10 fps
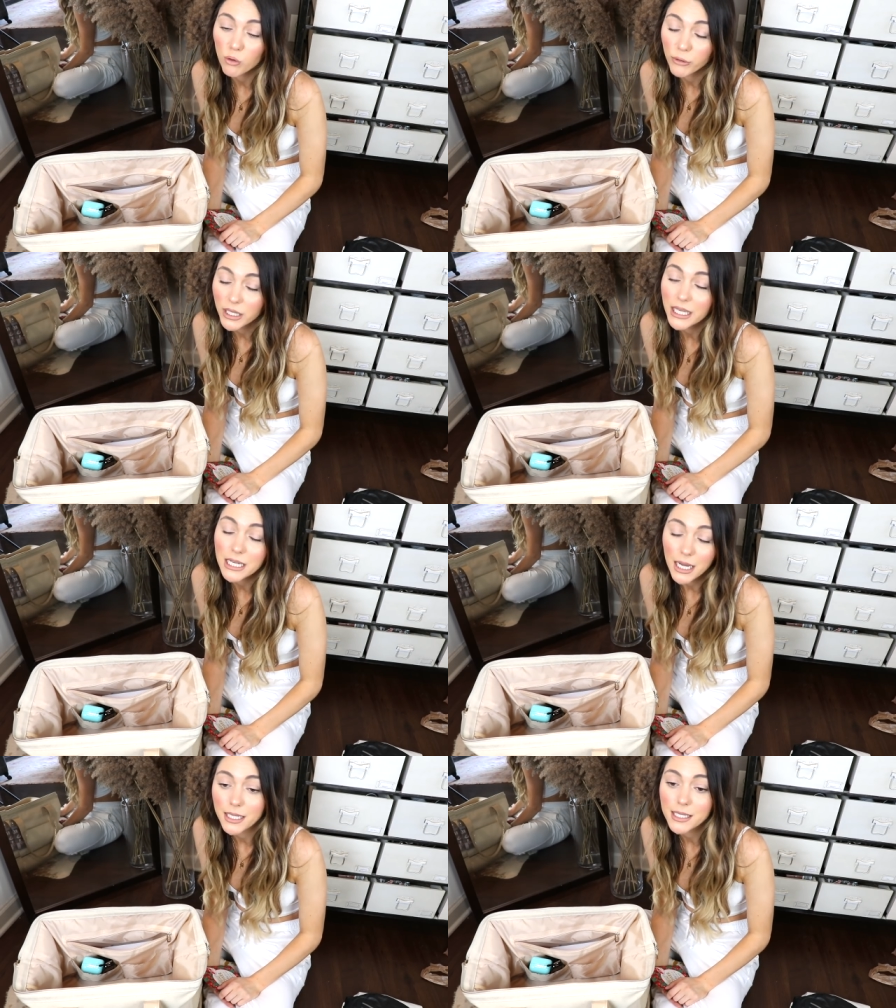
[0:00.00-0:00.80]
really
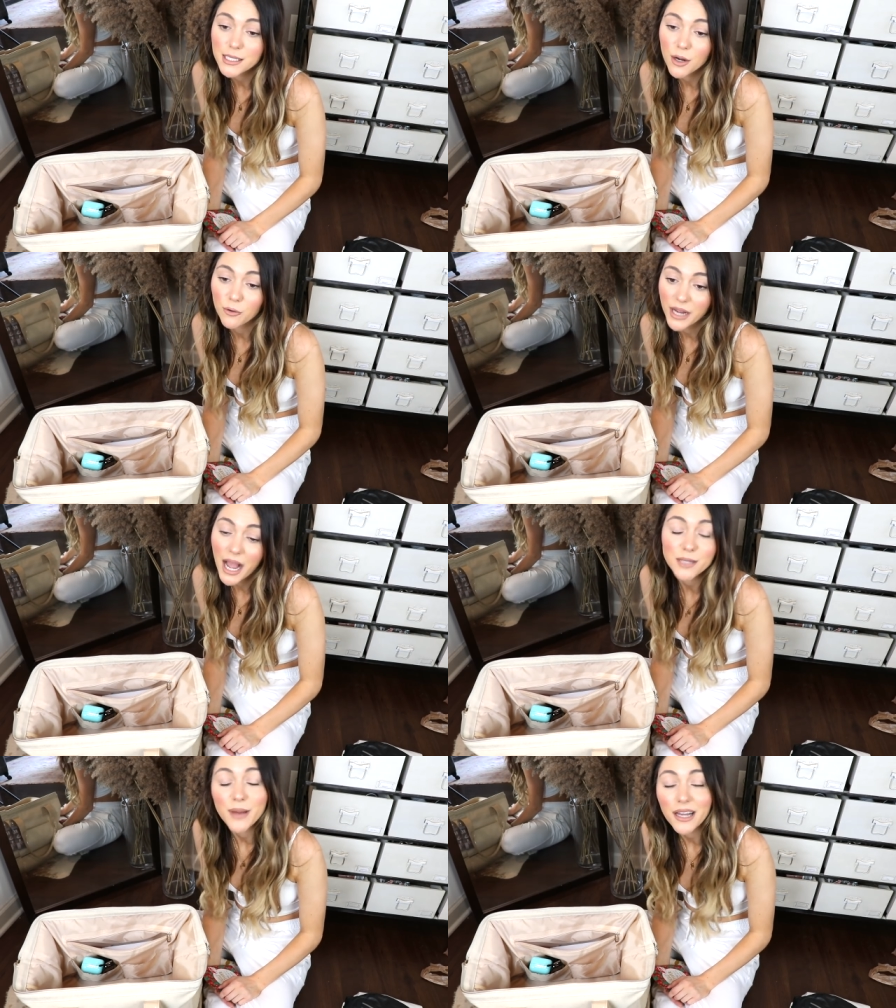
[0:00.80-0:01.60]
does
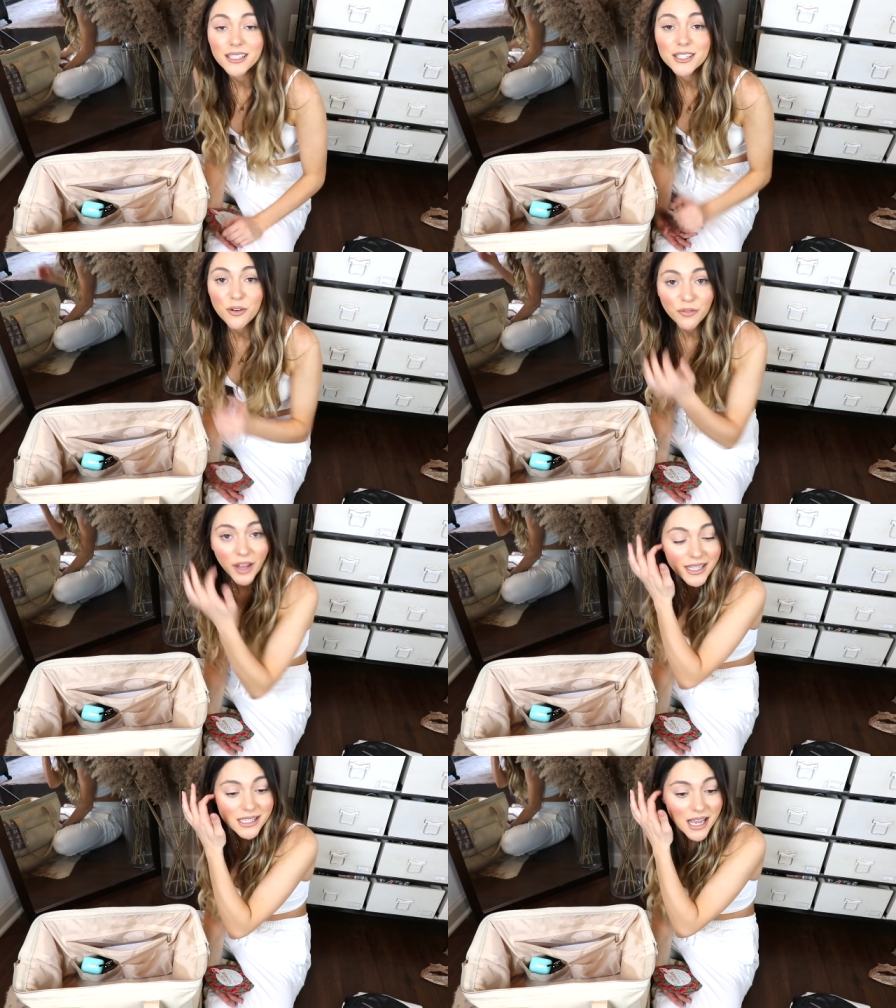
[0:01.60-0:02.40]
react badly to
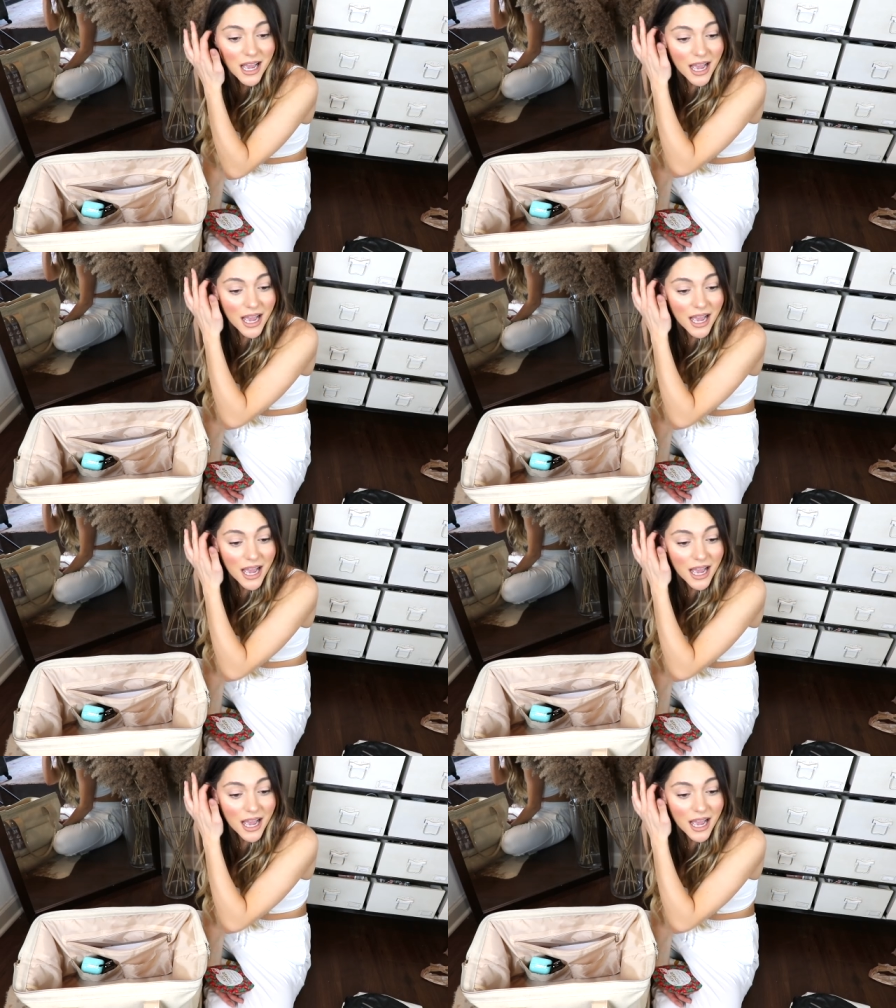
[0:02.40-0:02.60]
flights.